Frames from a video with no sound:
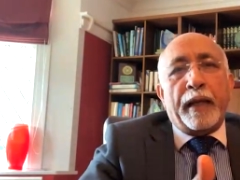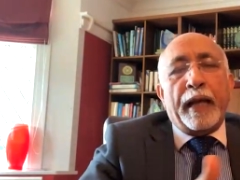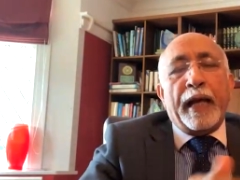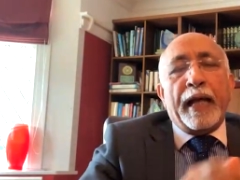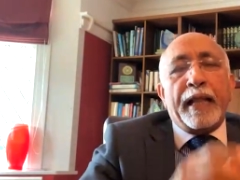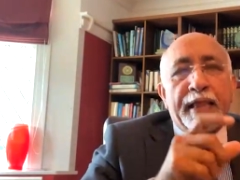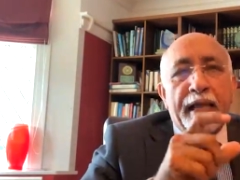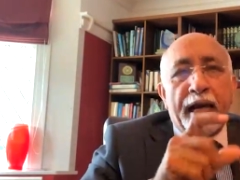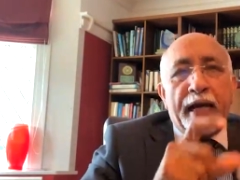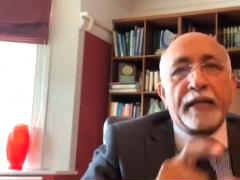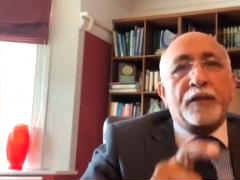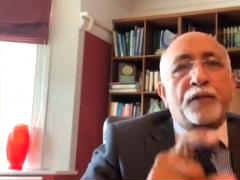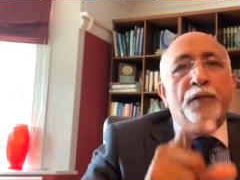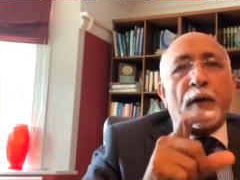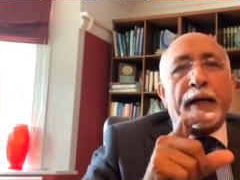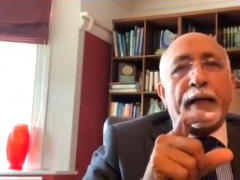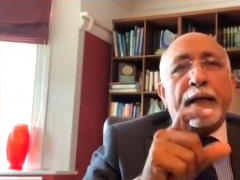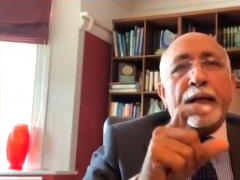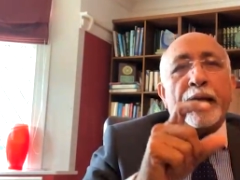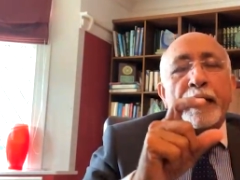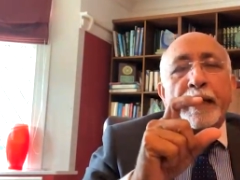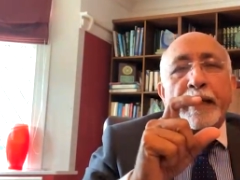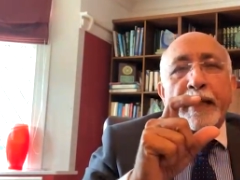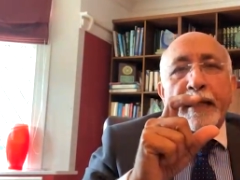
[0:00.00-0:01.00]
And that's
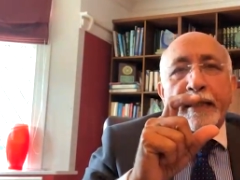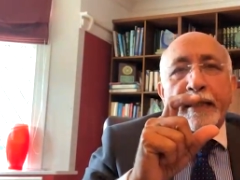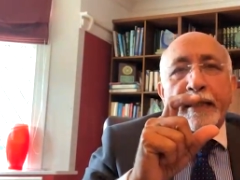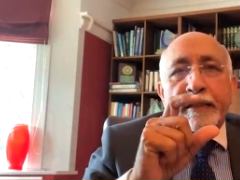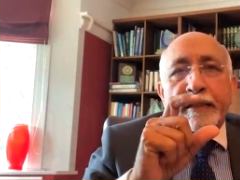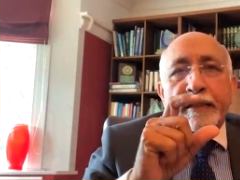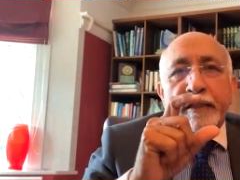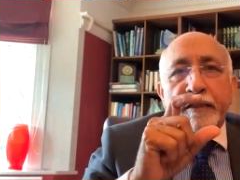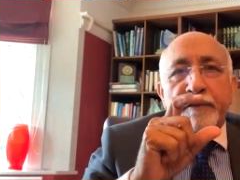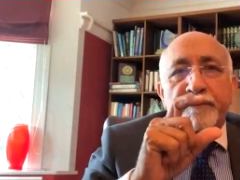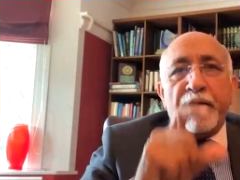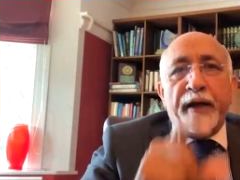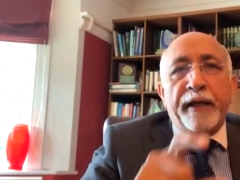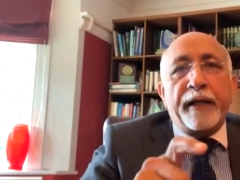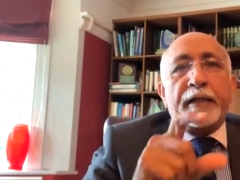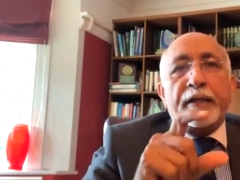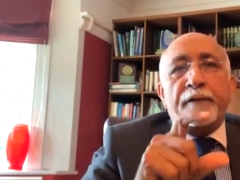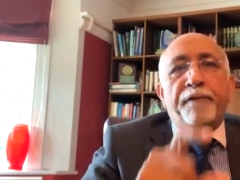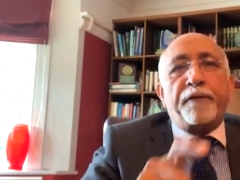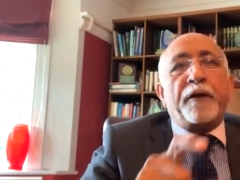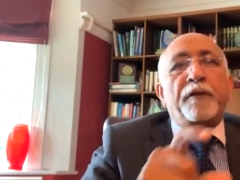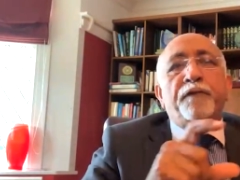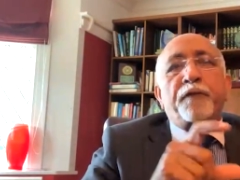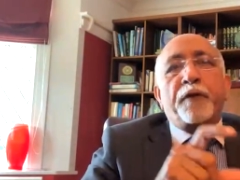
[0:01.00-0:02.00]
why it is very
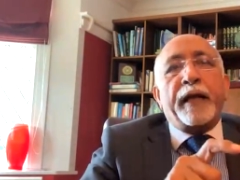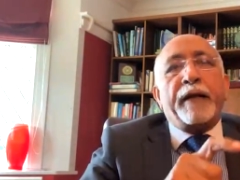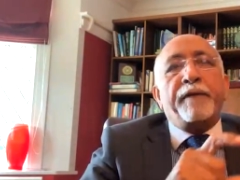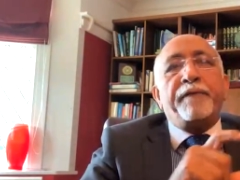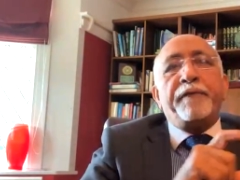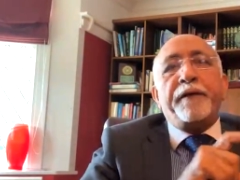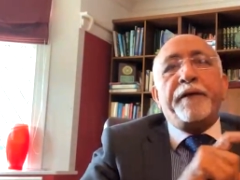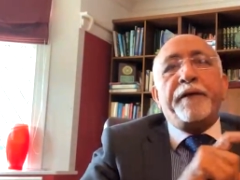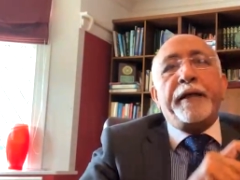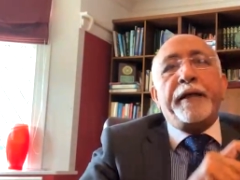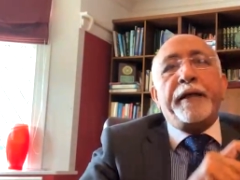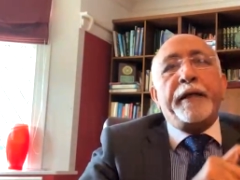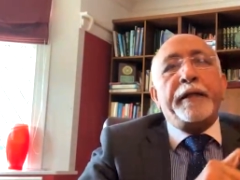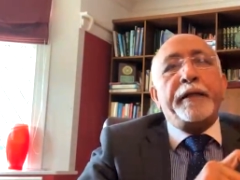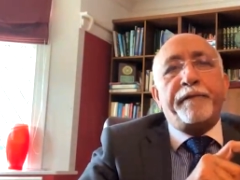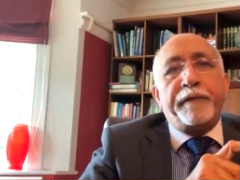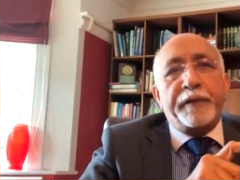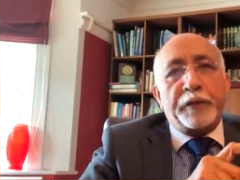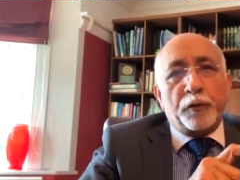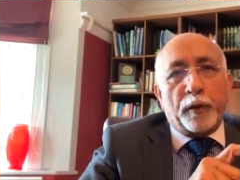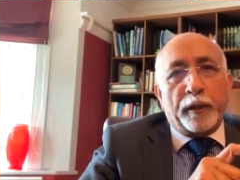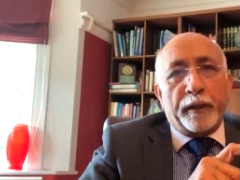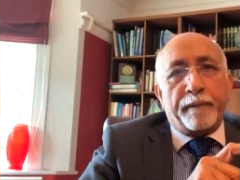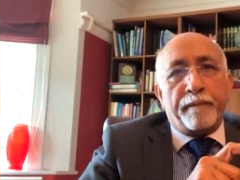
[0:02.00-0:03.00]
different for every
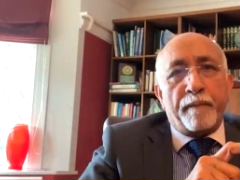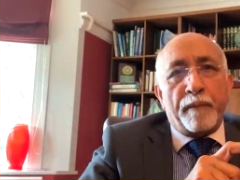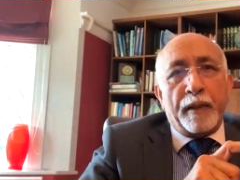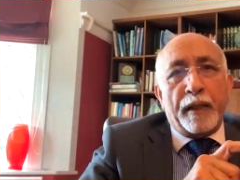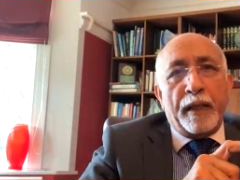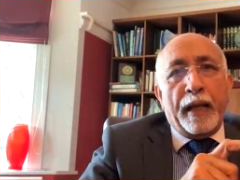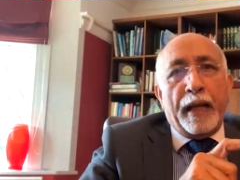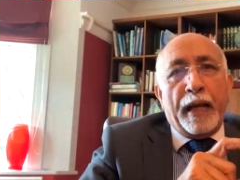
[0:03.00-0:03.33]
individual.